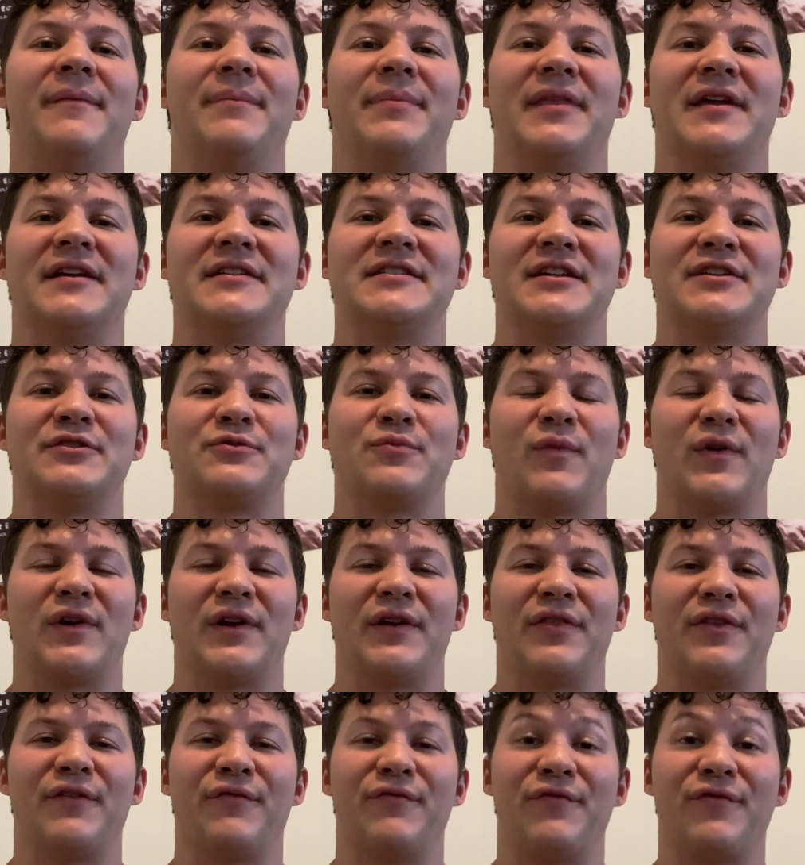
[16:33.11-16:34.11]
This is one
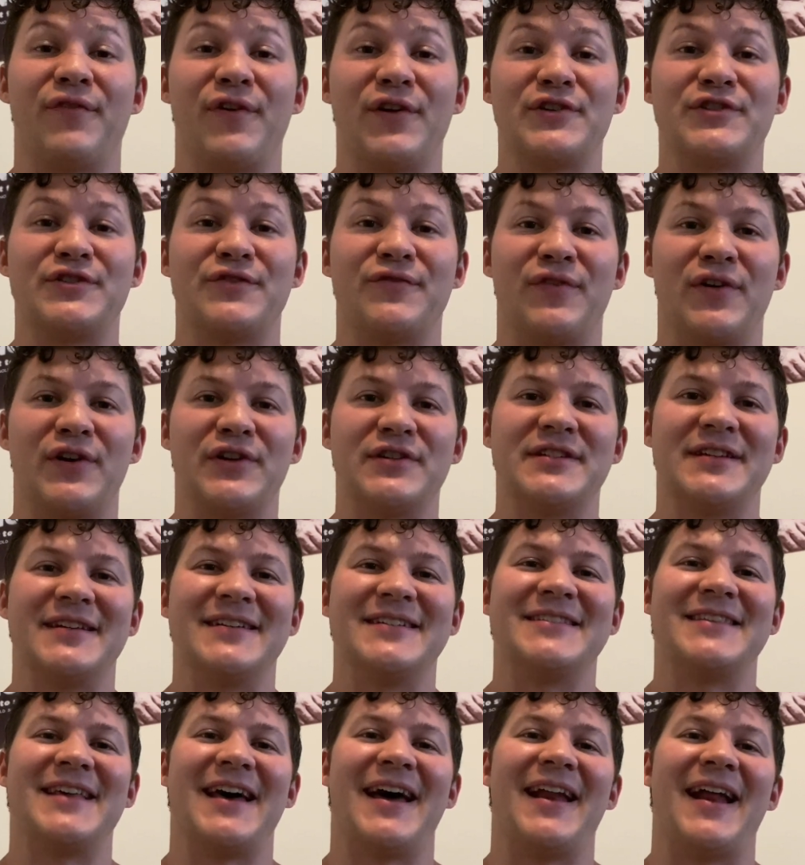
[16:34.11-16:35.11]
of the first
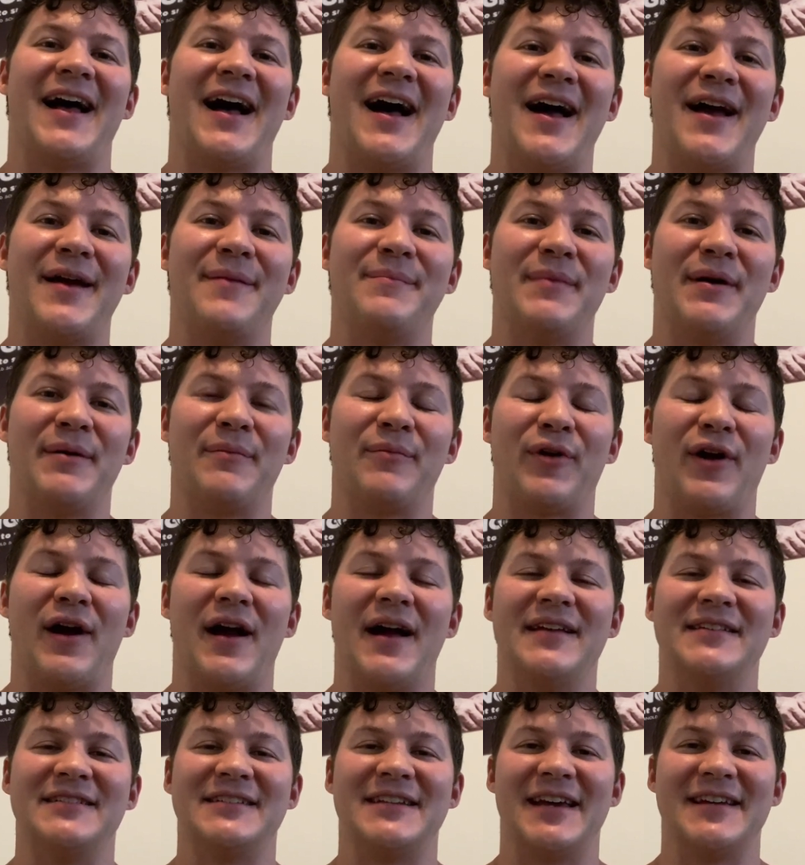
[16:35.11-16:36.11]
verses that I
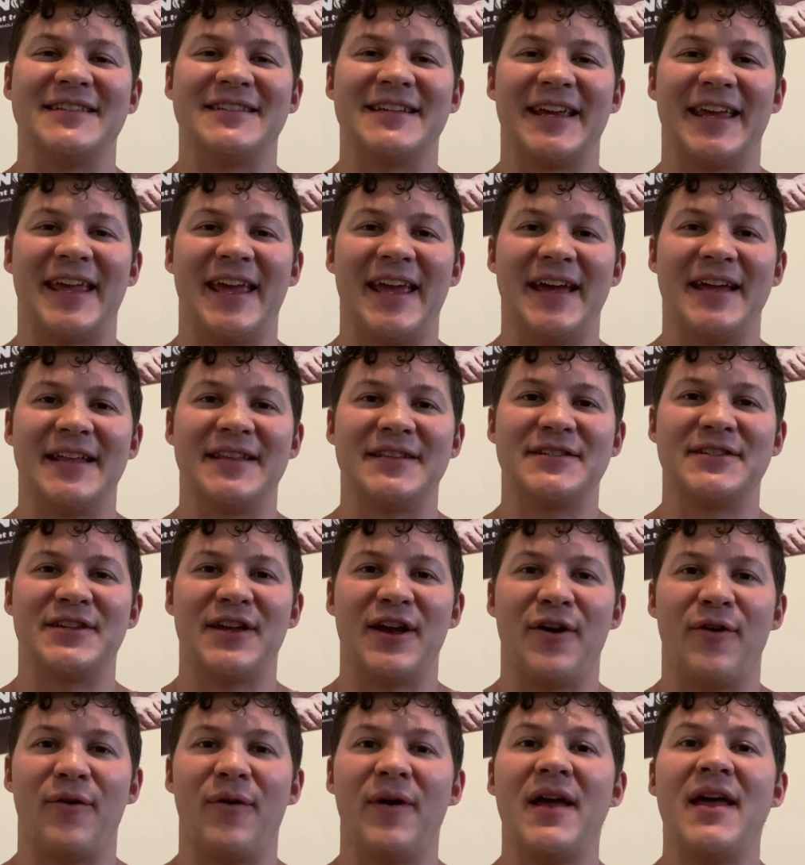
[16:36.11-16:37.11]
memorized as a kid,
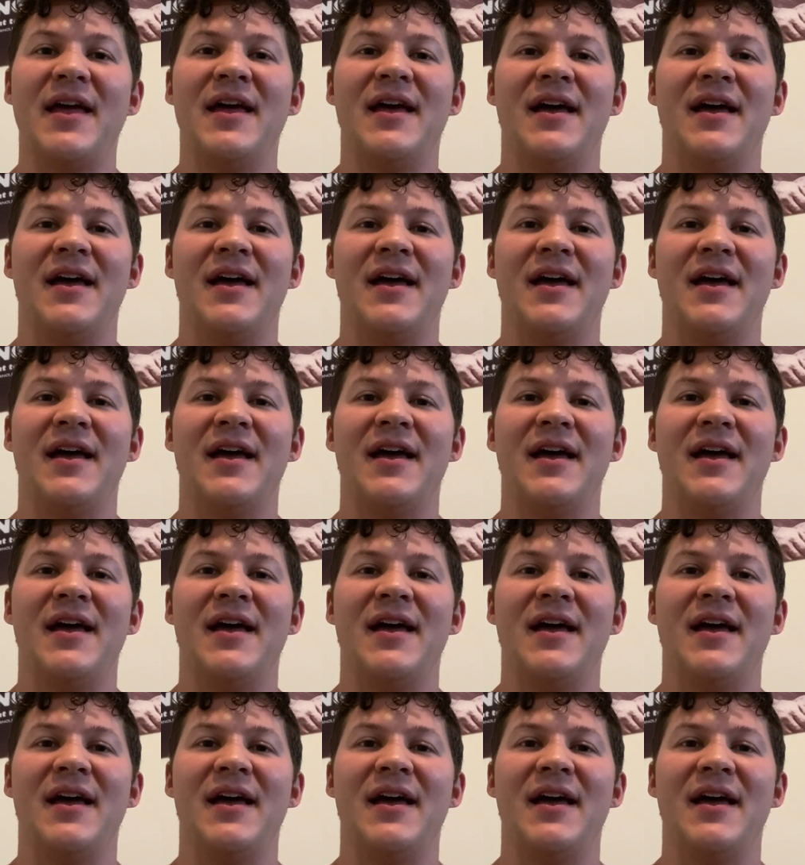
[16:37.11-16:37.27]
so